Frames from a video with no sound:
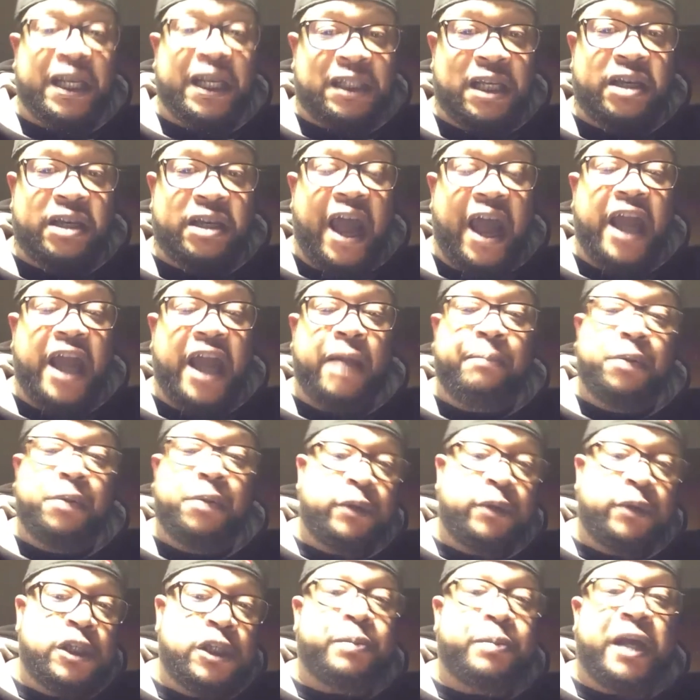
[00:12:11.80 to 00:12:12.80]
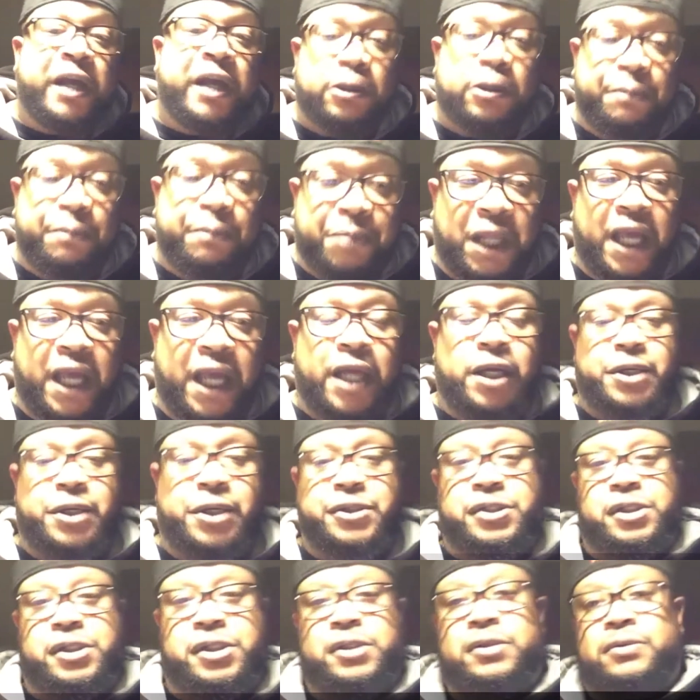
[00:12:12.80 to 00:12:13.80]
the game, but respect the
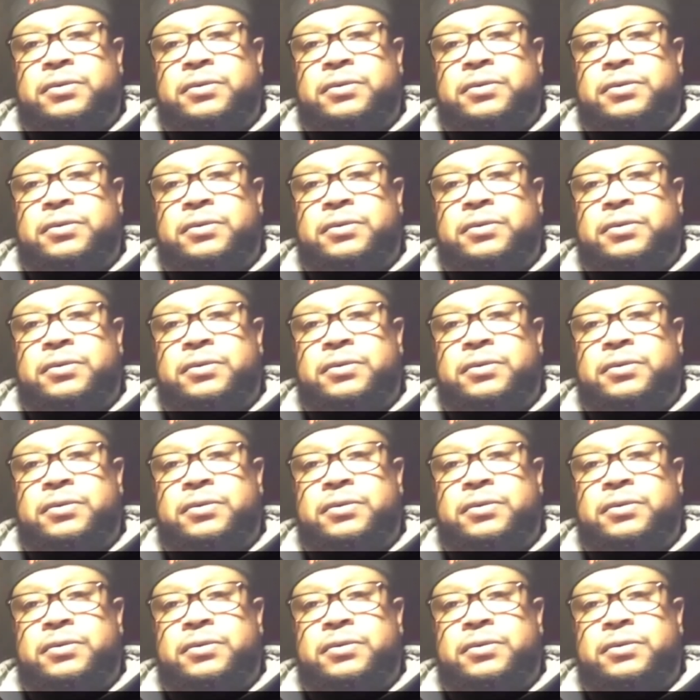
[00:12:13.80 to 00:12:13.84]
players.